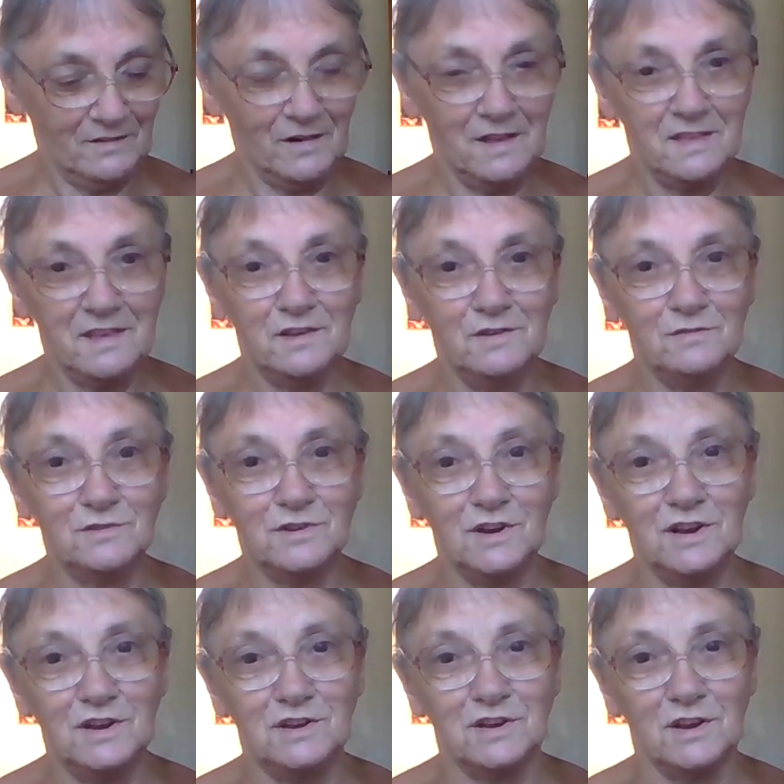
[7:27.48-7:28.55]
What they
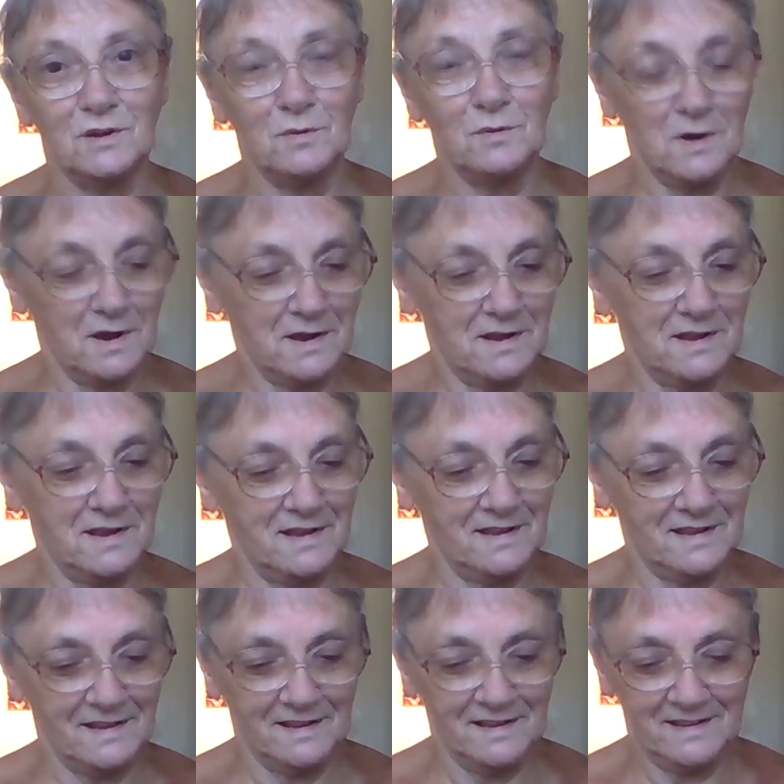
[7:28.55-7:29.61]
usually do.
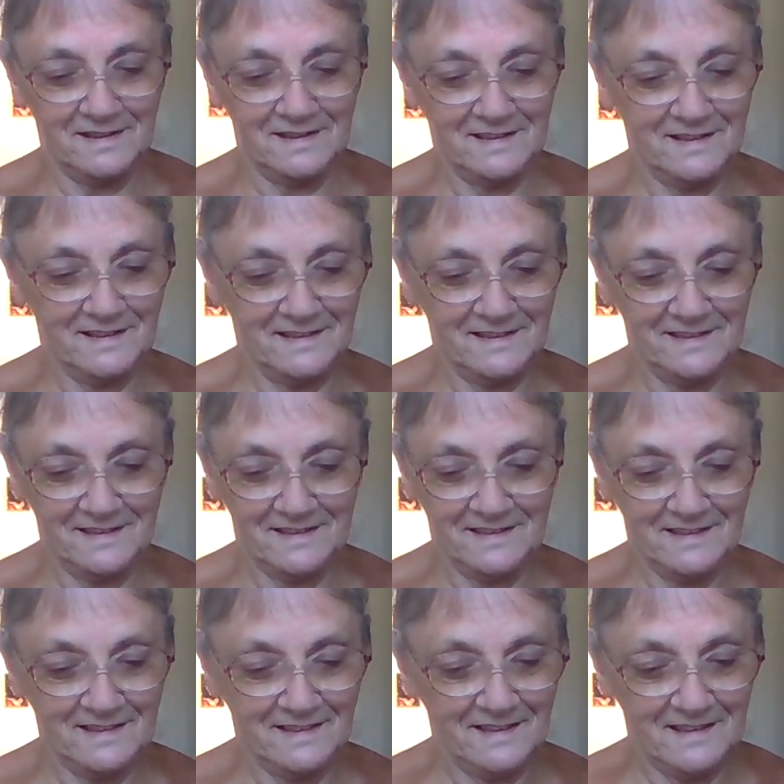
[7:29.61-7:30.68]

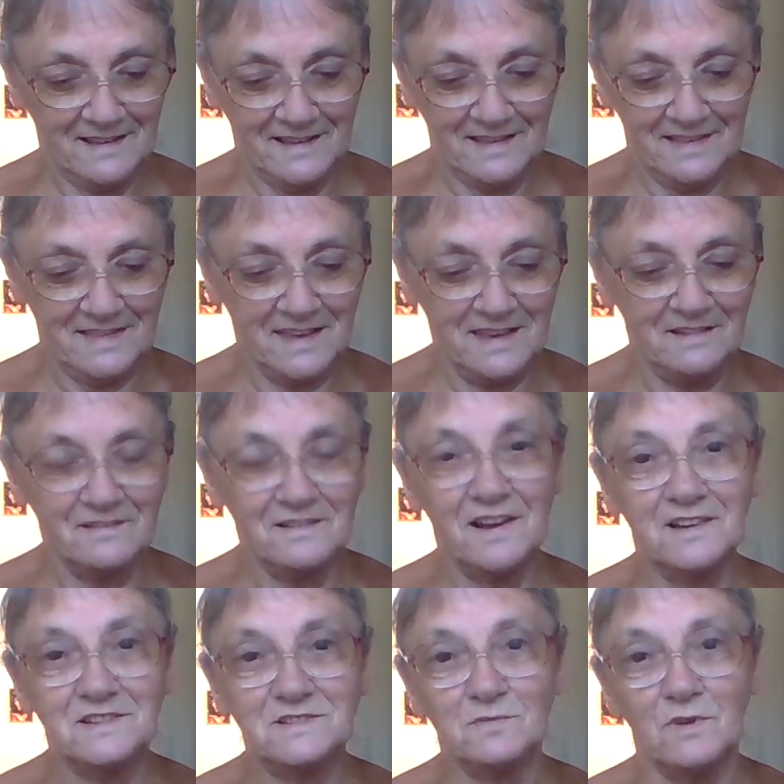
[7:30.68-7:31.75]
The
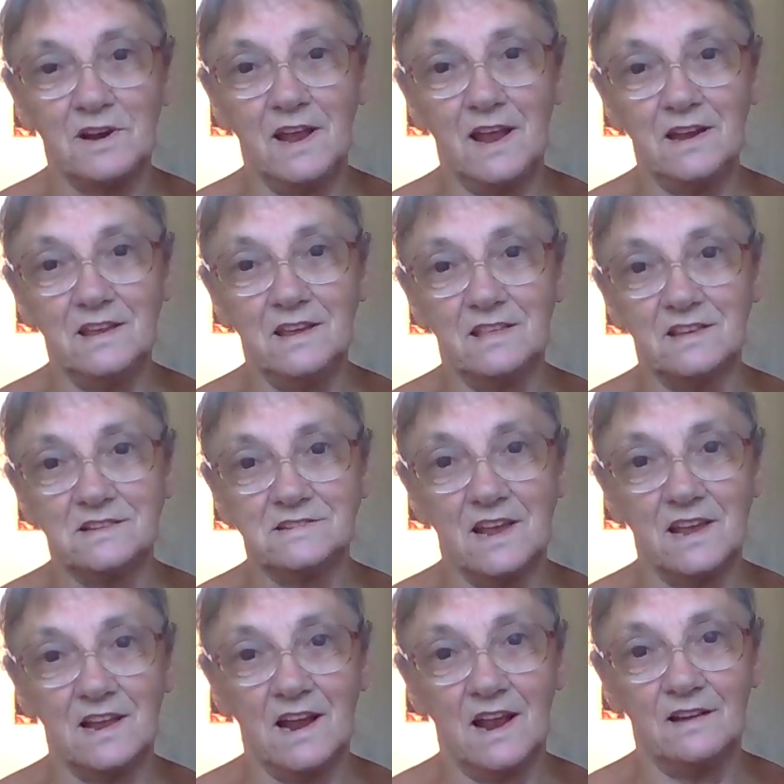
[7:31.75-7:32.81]
youngest one, Eddie, he's
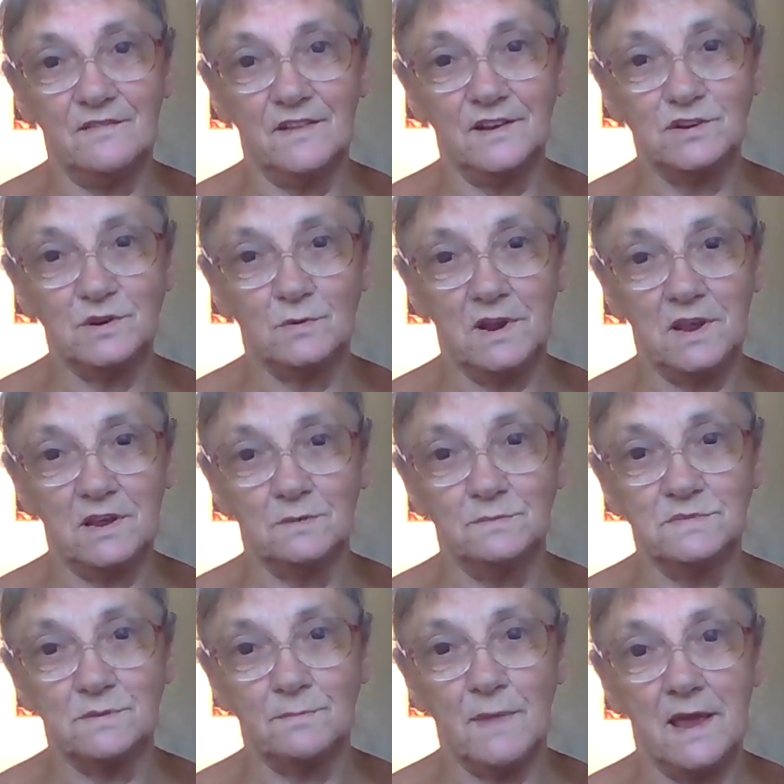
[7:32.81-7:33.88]
like an adventure when he
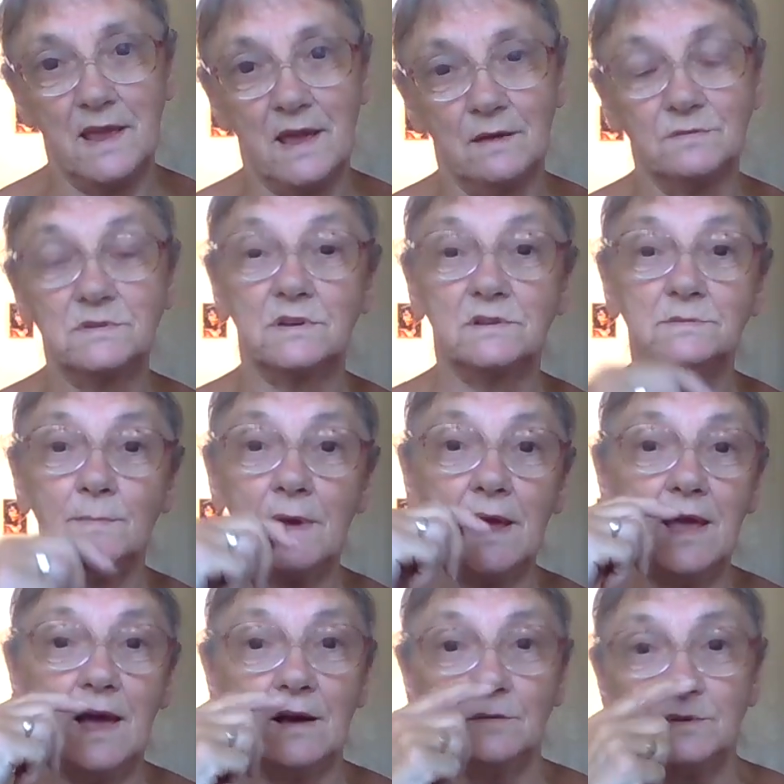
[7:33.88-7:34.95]
comes to my house, because
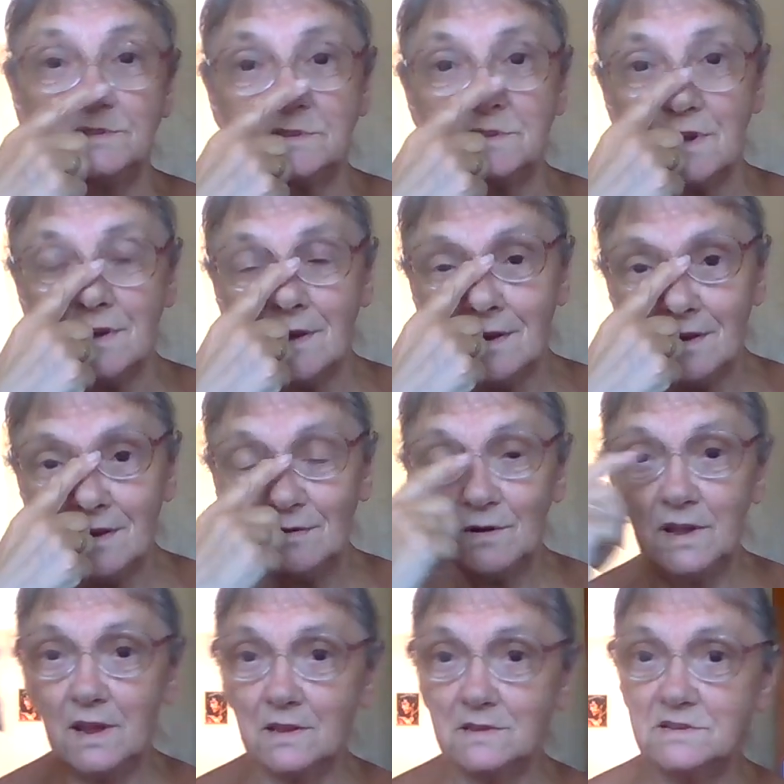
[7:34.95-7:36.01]
my house,
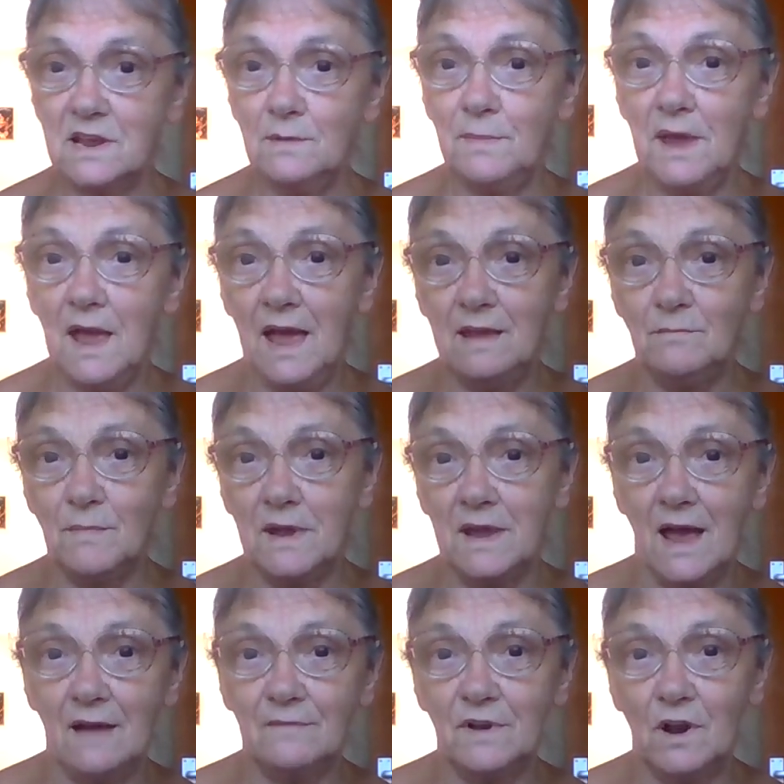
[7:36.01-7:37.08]
well, you can see behind
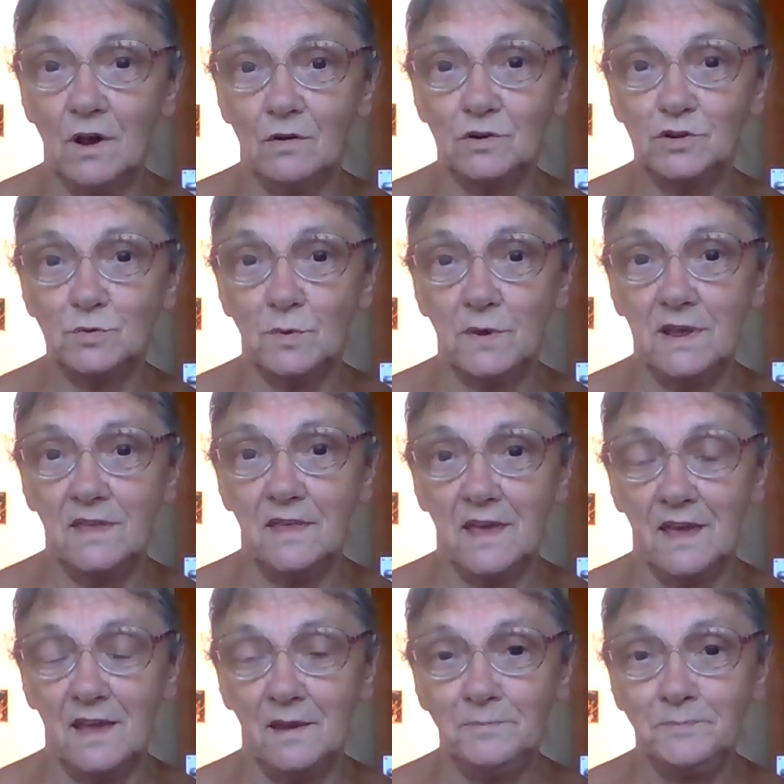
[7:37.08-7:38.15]
me, I have an archway
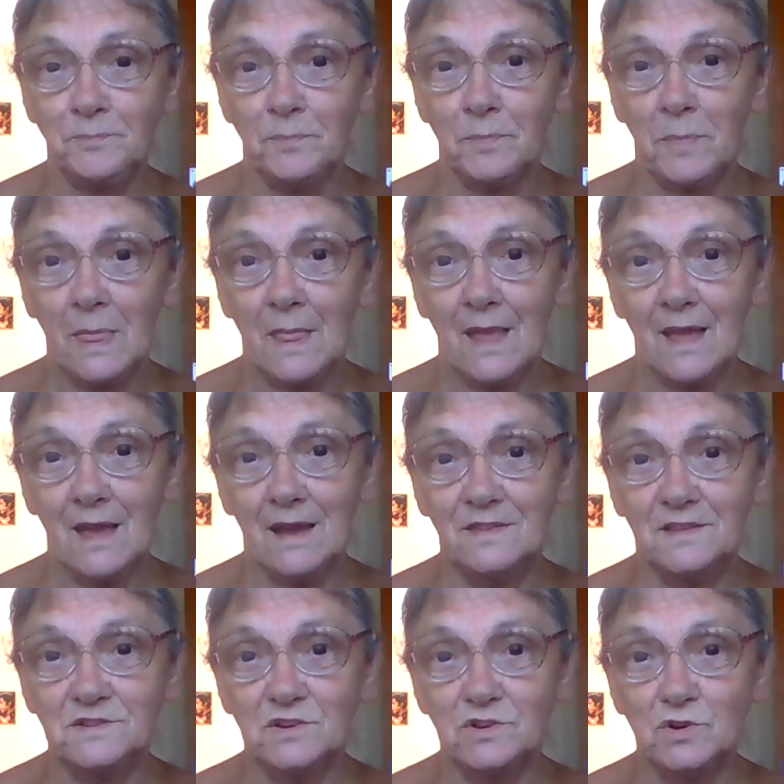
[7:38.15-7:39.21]
there,
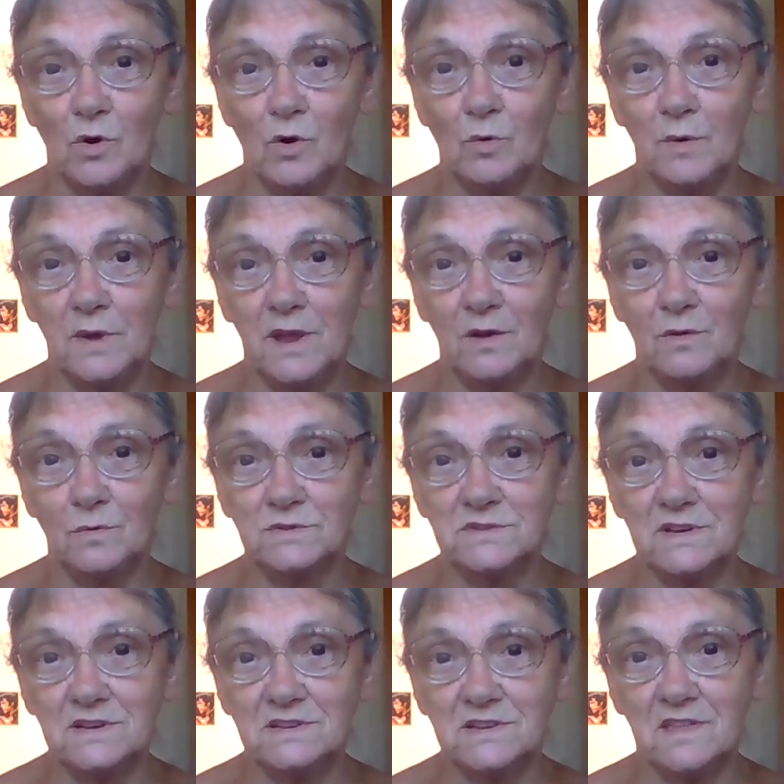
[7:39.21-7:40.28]
and there's a doorway that
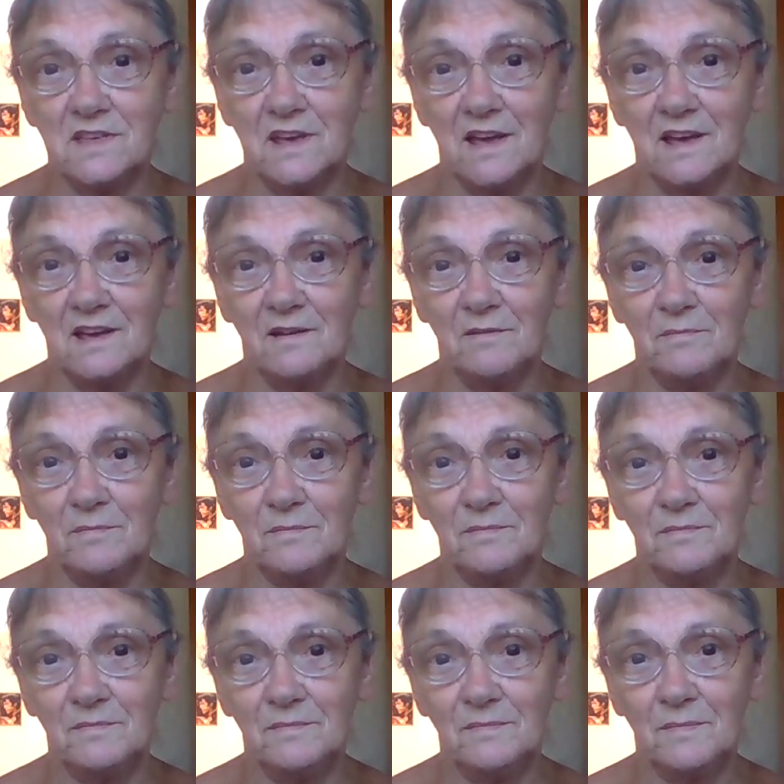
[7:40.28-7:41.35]
goes into
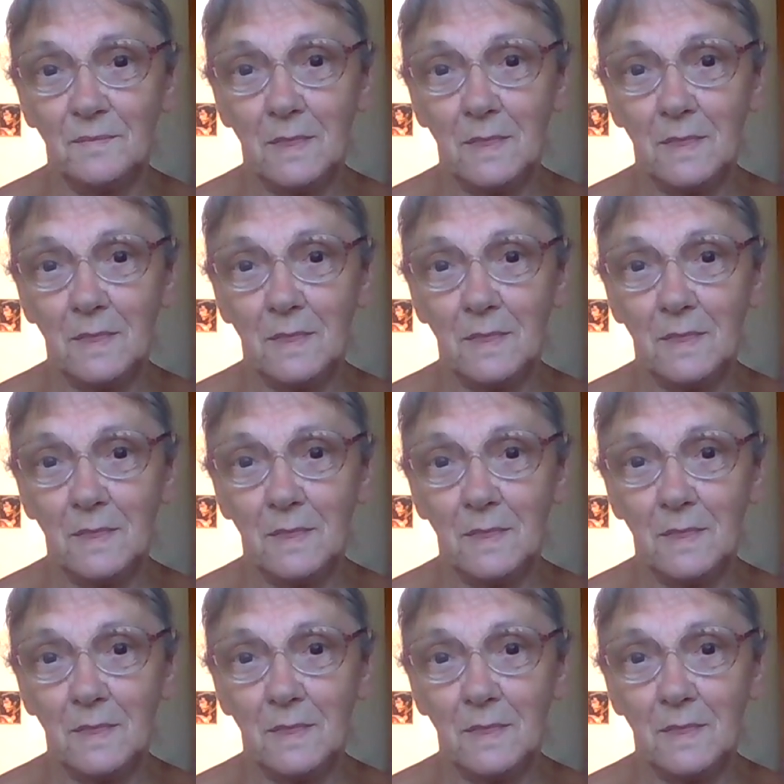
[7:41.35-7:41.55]
the